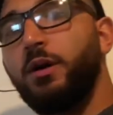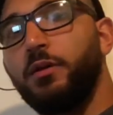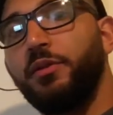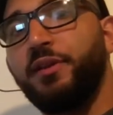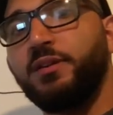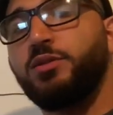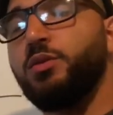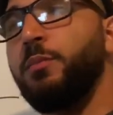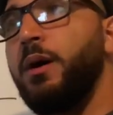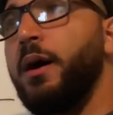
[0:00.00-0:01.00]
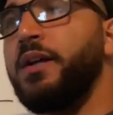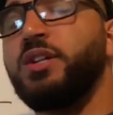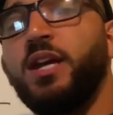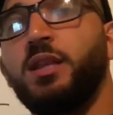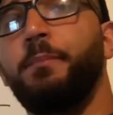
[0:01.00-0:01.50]
other things to
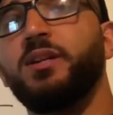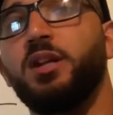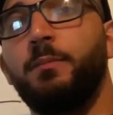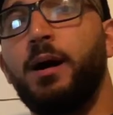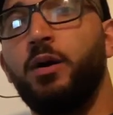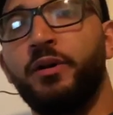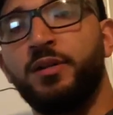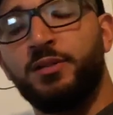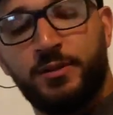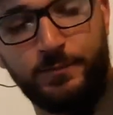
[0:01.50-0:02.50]
educate the patient about is